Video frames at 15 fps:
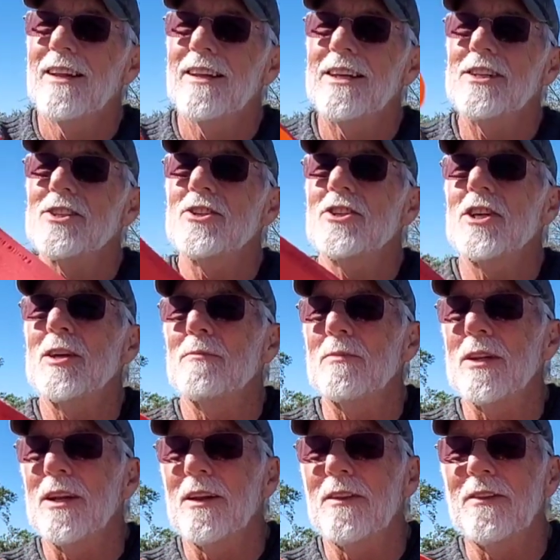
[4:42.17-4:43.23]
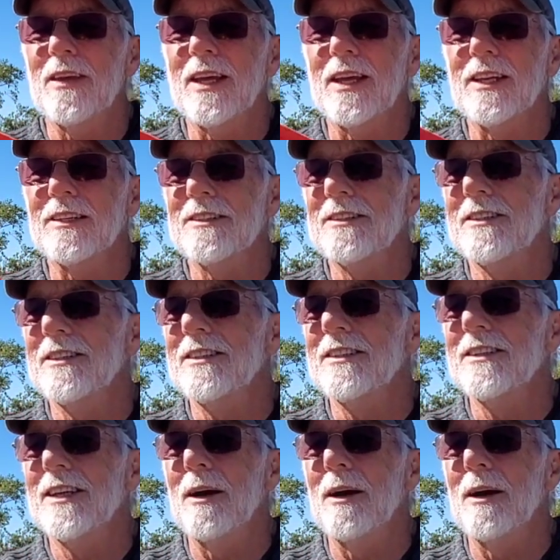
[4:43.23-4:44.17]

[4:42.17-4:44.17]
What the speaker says: these cheap little things.